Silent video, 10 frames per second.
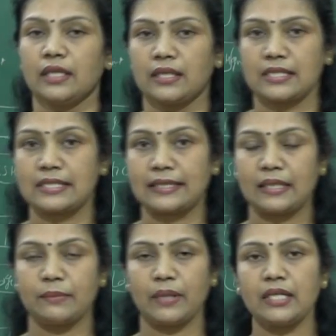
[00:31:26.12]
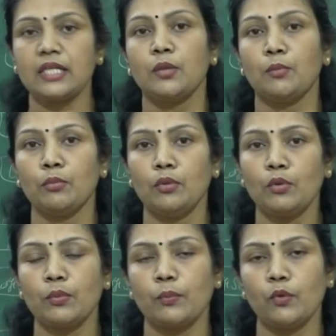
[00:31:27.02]
that is nothing but
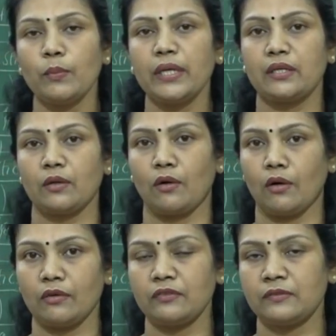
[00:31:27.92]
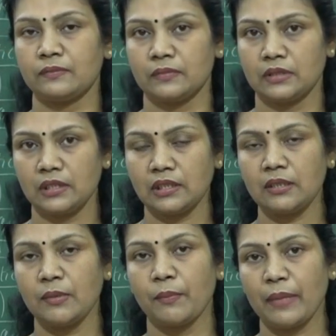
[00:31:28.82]
movement of
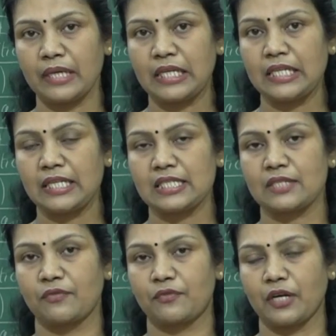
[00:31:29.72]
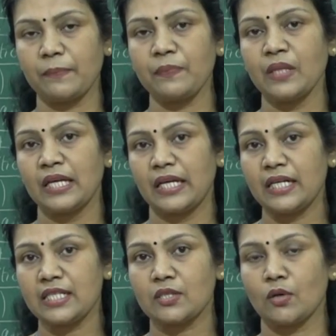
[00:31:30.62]
the materials from
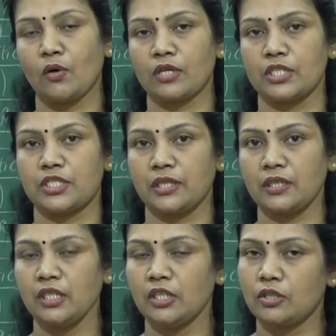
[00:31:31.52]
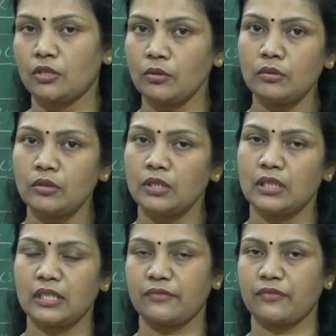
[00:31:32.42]
its origin to
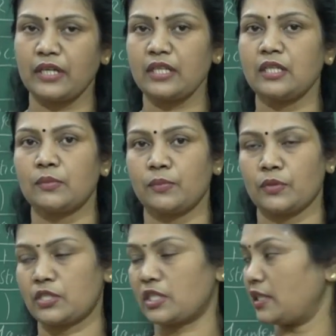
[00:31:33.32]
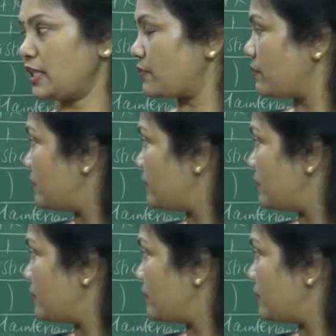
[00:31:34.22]
different position,